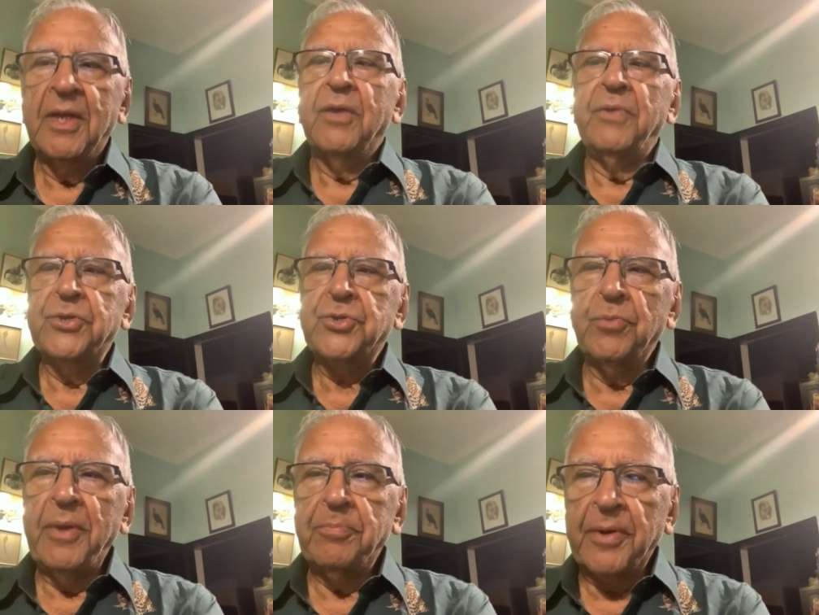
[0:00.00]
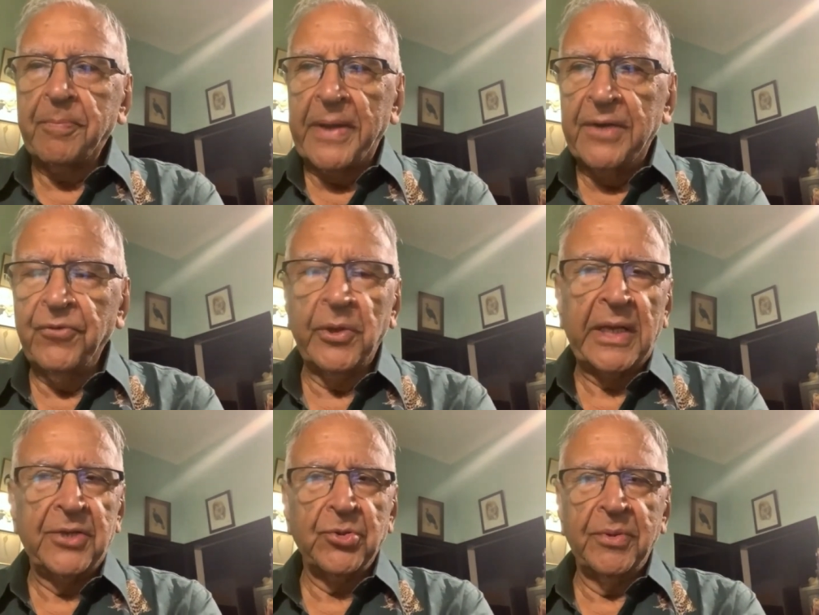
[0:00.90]
We should be prepared for
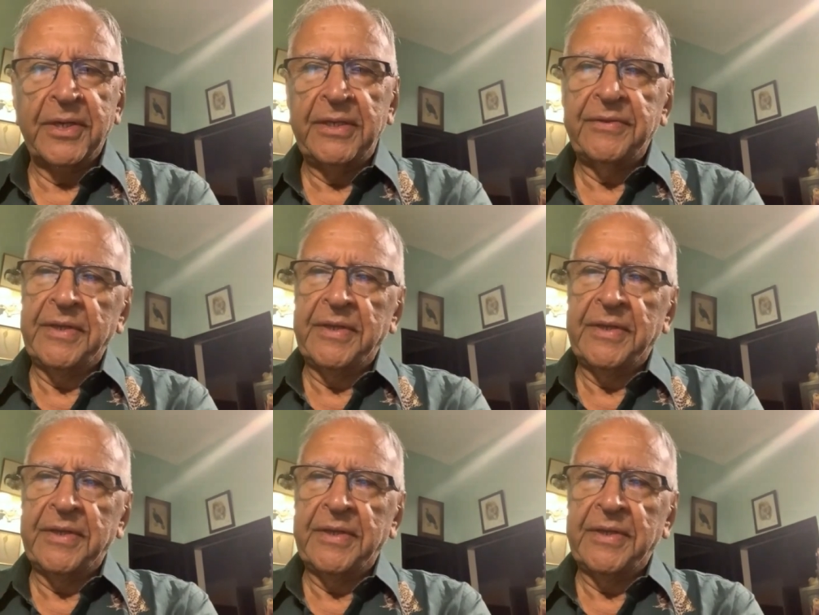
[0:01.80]
casualties.